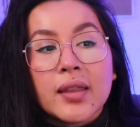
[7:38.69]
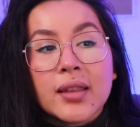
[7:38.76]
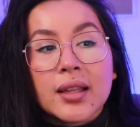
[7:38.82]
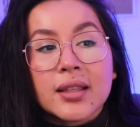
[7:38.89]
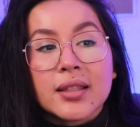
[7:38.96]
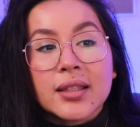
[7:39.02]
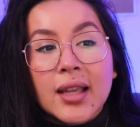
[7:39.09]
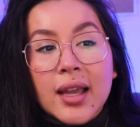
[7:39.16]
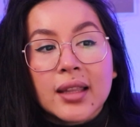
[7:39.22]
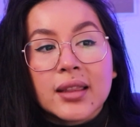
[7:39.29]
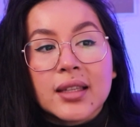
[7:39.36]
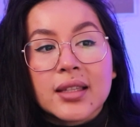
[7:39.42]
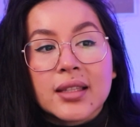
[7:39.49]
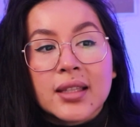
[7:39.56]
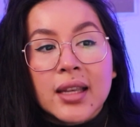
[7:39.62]
and that
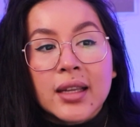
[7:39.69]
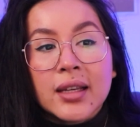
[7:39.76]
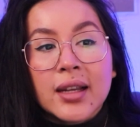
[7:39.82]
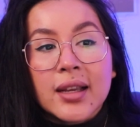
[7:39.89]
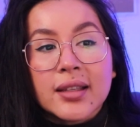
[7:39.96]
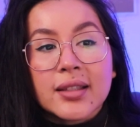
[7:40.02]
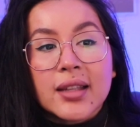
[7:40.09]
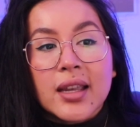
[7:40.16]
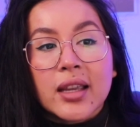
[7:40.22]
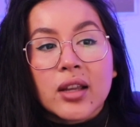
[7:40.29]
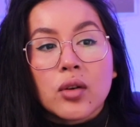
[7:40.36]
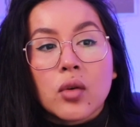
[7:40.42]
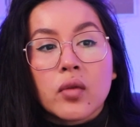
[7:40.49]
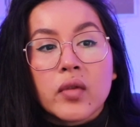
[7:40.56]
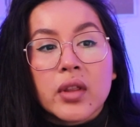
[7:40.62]
sadly Satan has
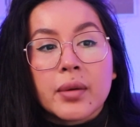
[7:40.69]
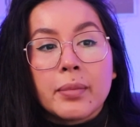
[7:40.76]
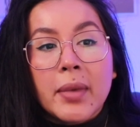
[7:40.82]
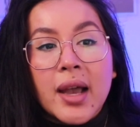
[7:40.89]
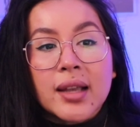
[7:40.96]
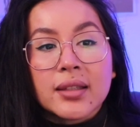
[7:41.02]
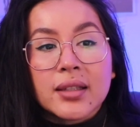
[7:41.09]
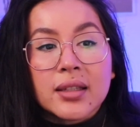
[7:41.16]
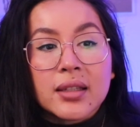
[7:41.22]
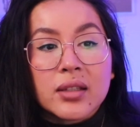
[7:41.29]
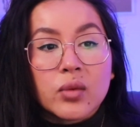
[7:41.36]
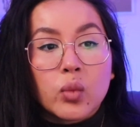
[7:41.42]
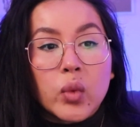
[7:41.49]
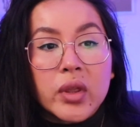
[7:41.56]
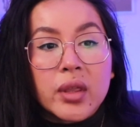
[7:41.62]
taken over the
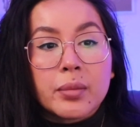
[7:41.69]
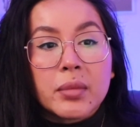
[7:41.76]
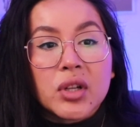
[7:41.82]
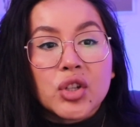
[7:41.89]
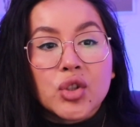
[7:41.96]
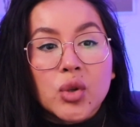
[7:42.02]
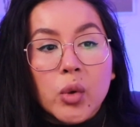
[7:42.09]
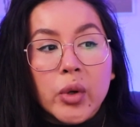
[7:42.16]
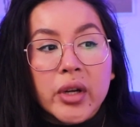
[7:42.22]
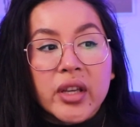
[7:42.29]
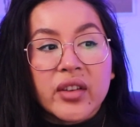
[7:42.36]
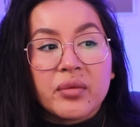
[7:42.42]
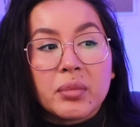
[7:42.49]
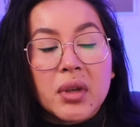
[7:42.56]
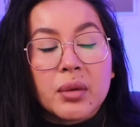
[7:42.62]
masses, with the
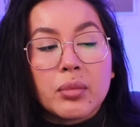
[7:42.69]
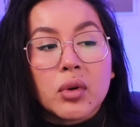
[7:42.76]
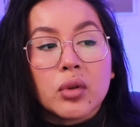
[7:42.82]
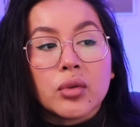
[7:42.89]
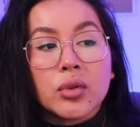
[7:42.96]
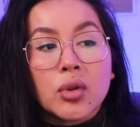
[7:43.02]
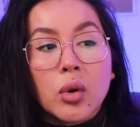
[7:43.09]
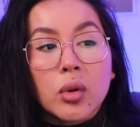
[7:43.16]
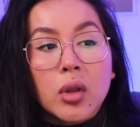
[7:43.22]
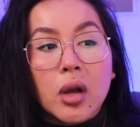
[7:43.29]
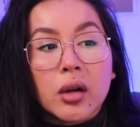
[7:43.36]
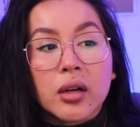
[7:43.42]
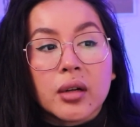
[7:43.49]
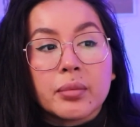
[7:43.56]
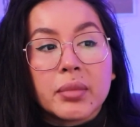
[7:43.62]
majority of people no
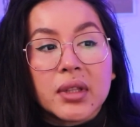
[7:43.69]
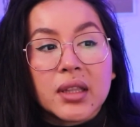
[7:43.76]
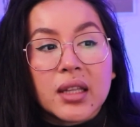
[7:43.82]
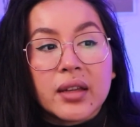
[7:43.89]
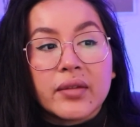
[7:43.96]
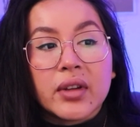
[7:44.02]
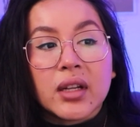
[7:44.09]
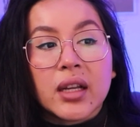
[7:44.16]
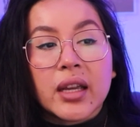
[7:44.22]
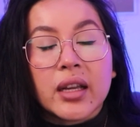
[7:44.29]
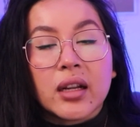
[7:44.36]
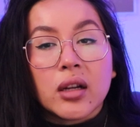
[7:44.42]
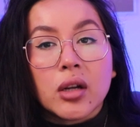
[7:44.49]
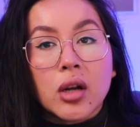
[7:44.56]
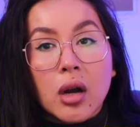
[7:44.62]
longer believing
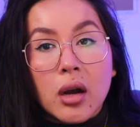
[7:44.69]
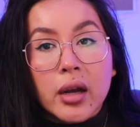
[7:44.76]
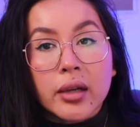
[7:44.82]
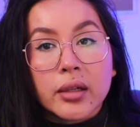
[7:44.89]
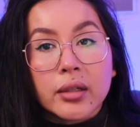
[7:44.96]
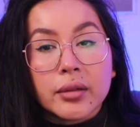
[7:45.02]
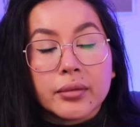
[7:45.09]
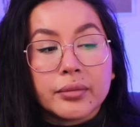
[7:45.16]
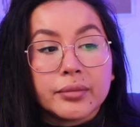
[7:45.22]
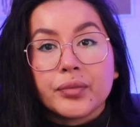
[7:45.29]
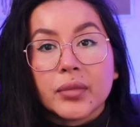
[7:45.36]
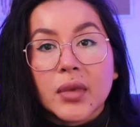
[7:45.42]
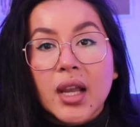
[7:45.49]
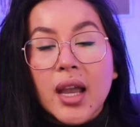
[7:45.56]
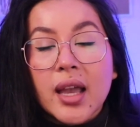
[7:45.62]
in God."
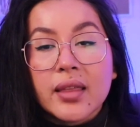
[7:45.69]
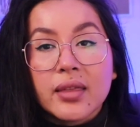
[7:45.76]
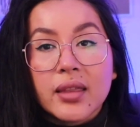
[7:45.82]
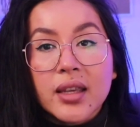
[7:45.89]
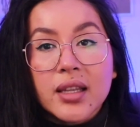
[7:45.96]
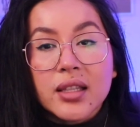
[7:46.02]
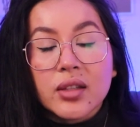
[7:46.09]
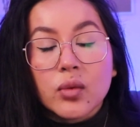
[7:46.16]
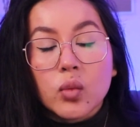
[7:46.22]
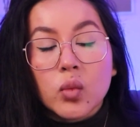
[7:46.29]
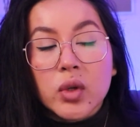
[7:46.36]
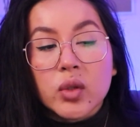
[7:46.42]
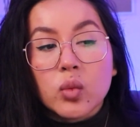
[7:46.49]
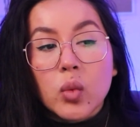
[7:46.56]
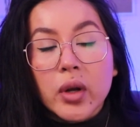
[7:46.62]
And this
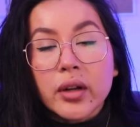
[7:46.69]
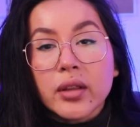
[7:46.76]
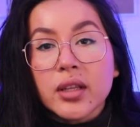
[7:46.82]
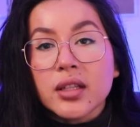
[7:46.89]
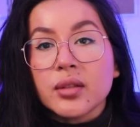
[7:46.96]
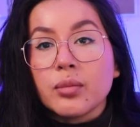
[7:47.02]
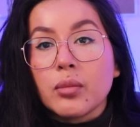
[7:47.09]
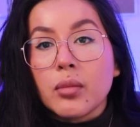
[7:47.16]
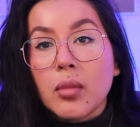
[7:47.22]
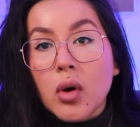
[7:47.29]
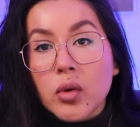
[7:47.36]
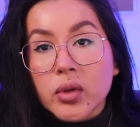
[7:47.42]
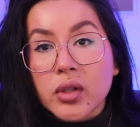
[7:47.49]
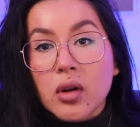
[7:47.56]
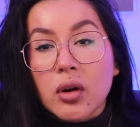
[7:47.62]
was one of his
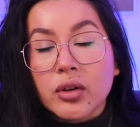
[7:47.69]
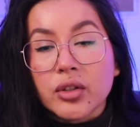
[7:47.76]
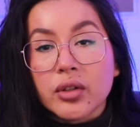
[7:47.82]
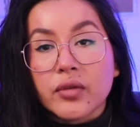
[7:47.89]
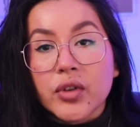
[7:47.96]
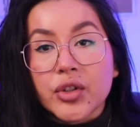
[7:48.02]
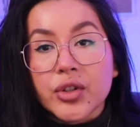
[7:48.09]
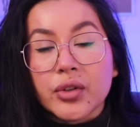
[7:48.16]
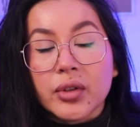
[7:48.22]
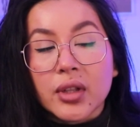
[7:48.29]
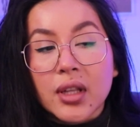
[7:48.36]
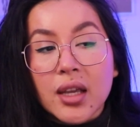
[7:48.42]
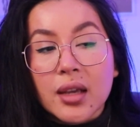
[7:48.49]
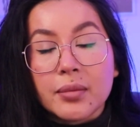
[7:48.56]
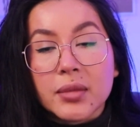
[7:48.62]
most controversial
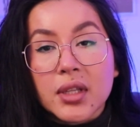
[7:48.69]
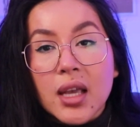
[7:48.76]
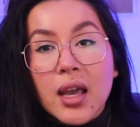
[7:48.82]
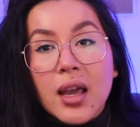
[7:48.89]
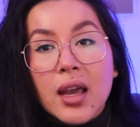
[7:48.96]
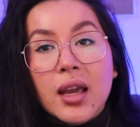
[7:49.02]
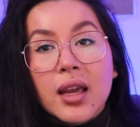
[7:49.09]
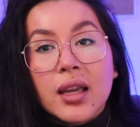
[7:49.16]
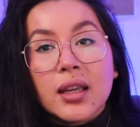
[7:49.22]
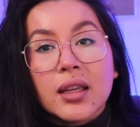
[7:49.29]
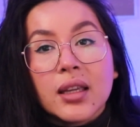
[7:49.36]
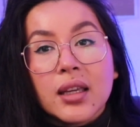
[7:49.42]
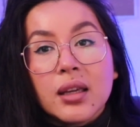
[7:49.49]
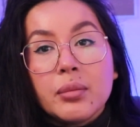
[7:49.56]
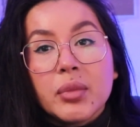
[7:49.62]
claims.
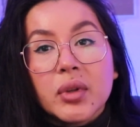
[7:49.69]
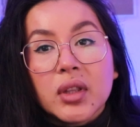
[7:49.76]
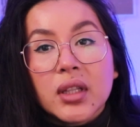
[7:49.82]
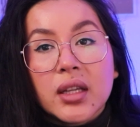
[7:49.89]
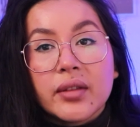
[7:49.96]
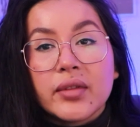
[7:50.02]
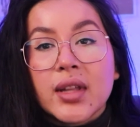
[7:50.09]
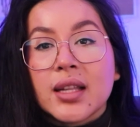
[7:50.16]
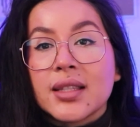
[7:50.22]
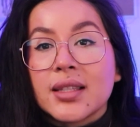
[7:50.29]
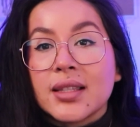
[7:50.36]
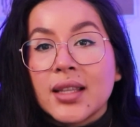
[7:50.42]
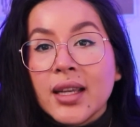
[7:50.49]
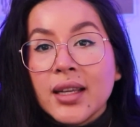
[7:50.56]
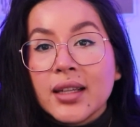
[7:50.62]
He believed that
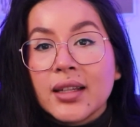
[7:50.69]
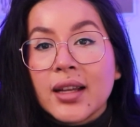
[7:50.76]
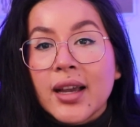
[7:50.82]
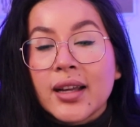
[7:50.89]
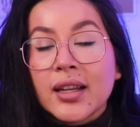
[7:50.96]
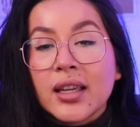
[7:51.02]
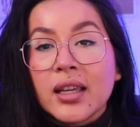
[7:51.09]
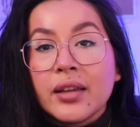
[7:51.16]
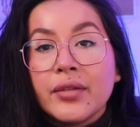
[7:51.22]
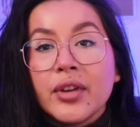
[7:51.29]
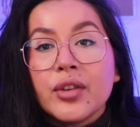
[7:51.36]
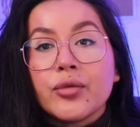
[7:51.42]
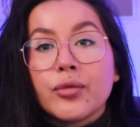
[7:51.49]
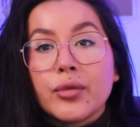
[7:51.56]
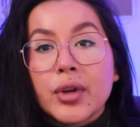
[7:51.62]
Satan had
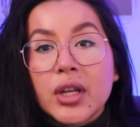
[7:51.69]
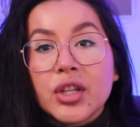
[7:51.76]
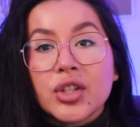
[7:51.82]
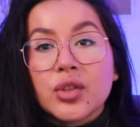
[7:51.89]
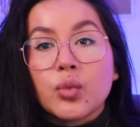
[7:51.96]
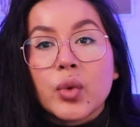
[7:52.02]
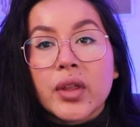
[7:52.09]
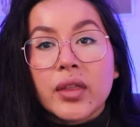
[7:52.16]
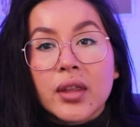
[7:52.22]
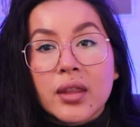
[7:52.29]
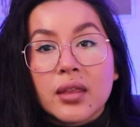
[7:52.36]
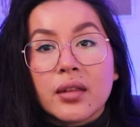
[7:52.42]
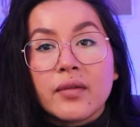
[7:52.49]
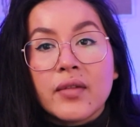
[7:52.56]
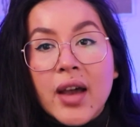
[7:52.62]
even reached
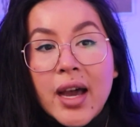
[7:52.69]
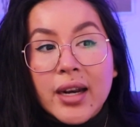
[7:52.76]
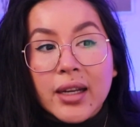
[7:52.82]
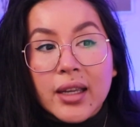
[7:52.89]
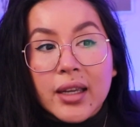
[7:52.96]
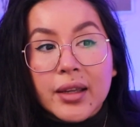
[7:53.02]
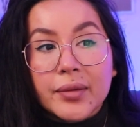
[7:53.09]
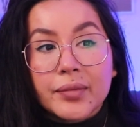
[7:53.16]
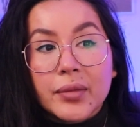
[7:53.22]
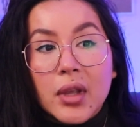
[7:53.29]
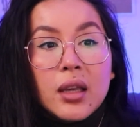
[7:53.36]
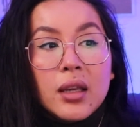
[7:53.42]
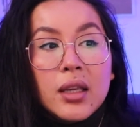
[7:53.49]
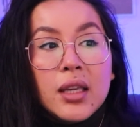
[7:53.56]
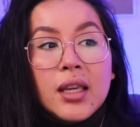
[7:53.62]
within the Vatican.
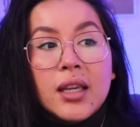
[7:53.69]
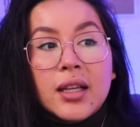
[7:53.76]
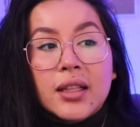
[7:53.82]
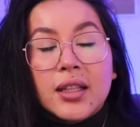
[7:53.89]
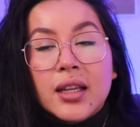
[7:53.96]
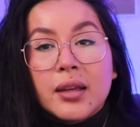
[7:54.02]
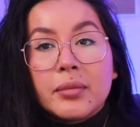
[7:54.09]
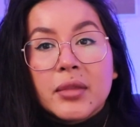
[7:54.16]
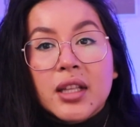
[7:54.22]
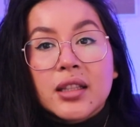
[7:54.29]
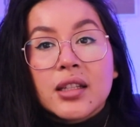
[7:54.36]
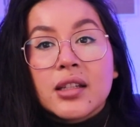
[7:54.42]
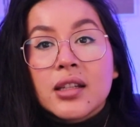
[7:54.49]
He claimed that the